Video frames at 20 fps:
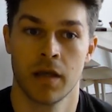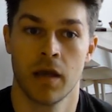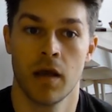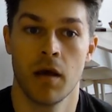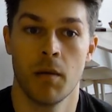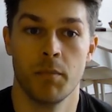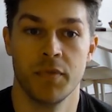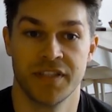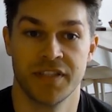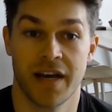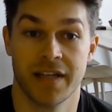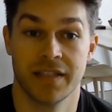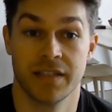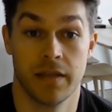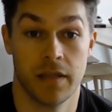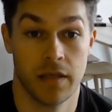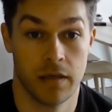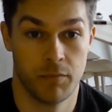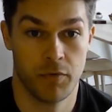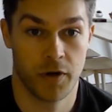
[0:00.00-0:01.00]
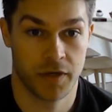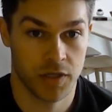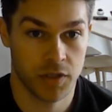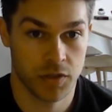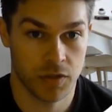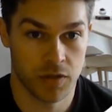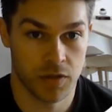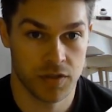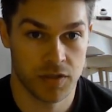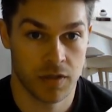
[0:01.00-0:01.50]
Besides the
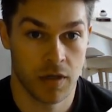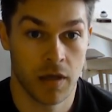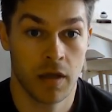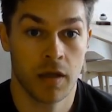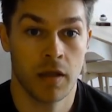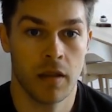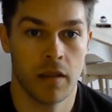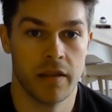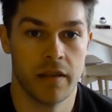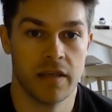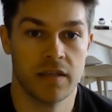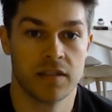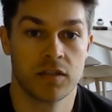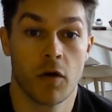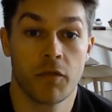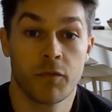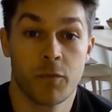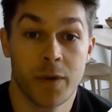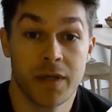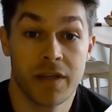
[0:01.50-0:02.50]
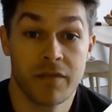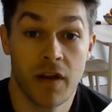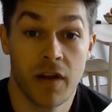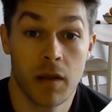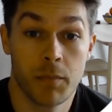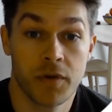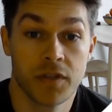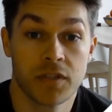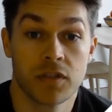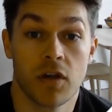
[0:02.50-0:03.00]
practitioners, the software
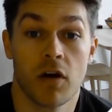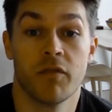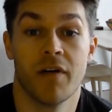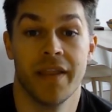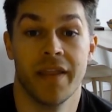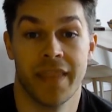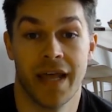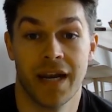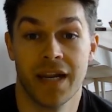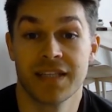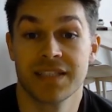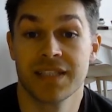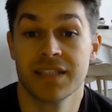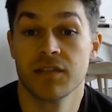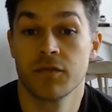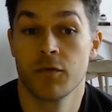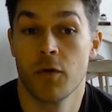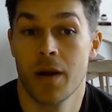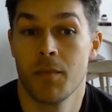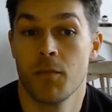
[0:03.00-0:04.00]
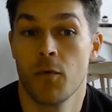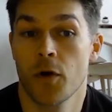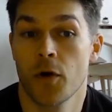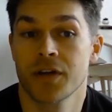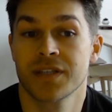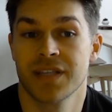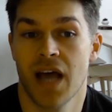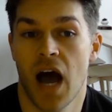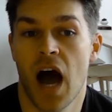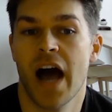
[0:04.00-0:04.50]
developers of analysis
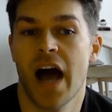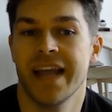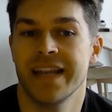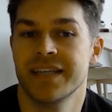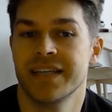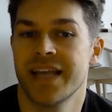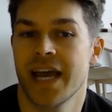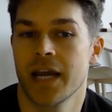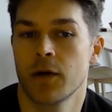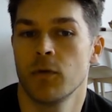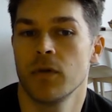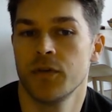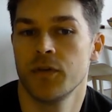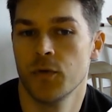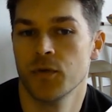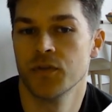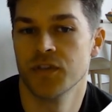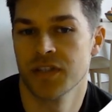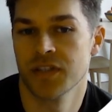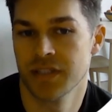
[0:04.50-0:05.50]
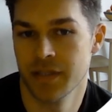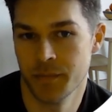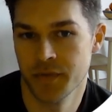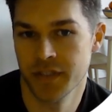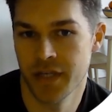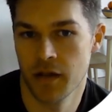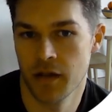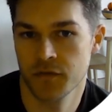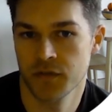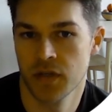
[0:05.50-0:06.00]
frameworks are integral users
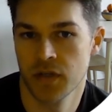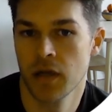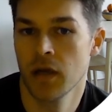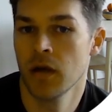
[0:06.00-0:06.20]
themselves,